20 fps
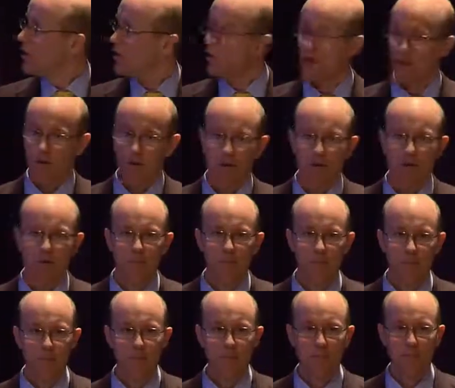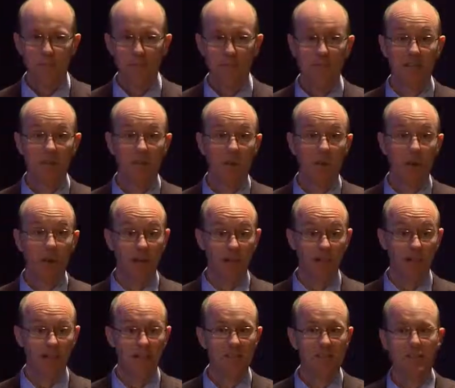So, cluster number
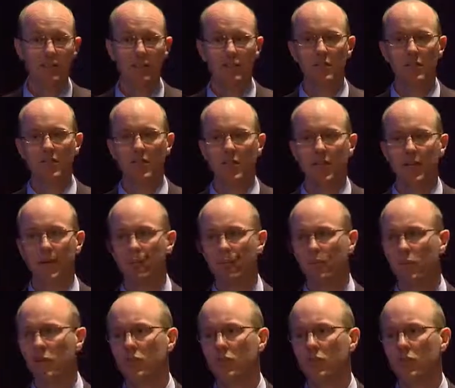one, consistency.